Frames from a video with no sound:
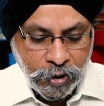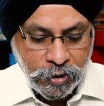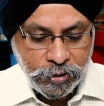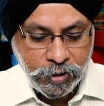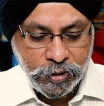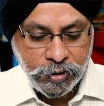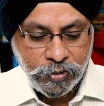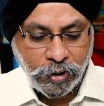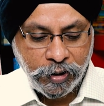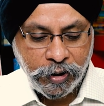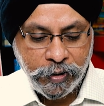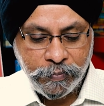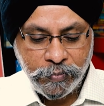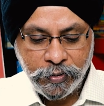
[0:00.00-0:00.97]
So, sir,
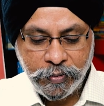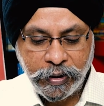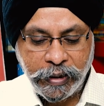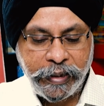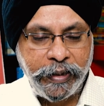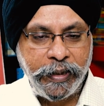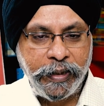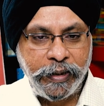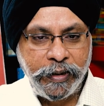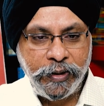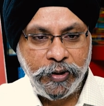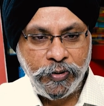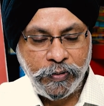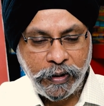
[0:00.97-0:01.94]
talking about the NDA,
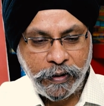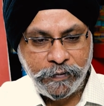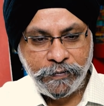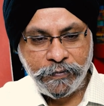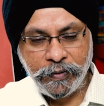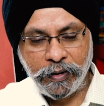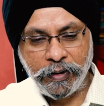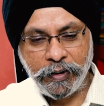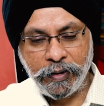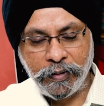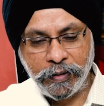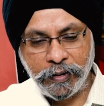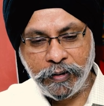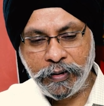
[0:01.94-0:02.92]
you have
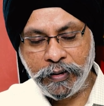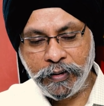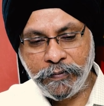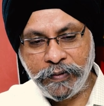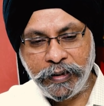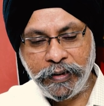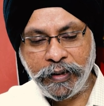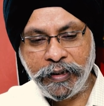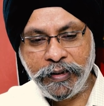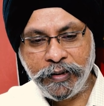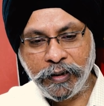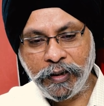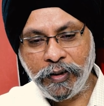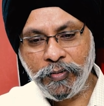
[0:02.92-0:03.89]
written a very nice
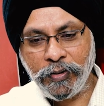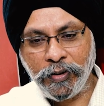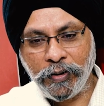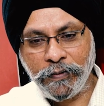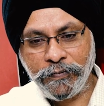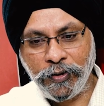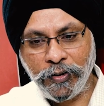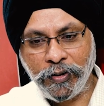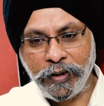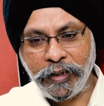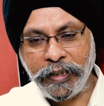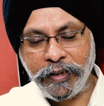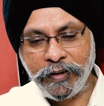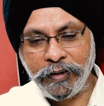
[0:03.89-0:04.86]
account of your
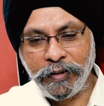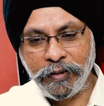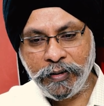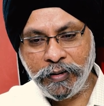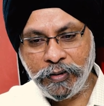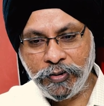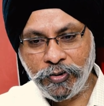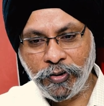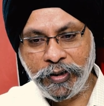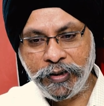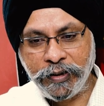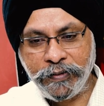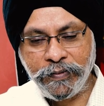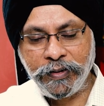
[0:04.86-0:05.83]
days in the Joint
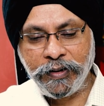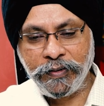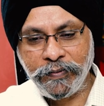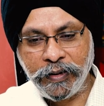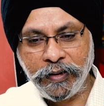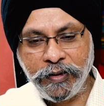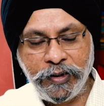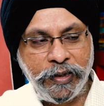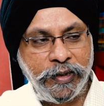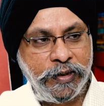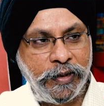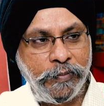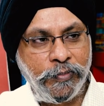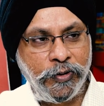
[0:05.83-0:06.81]
Services Wing, the
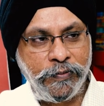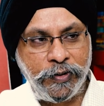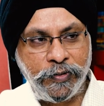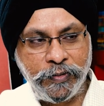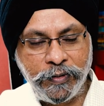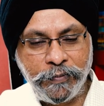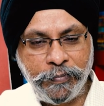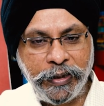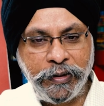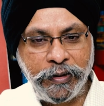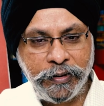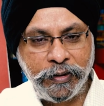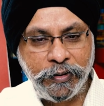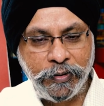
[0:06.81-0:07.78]
JSW, which was the
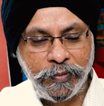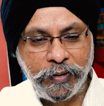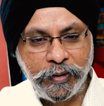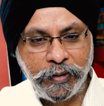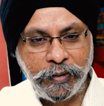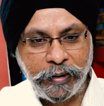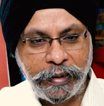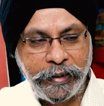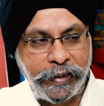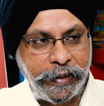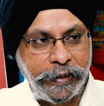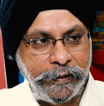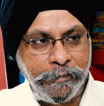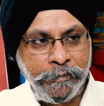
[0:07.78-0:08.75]
precursor to the
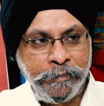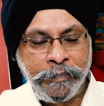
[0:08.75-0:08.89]
NDA.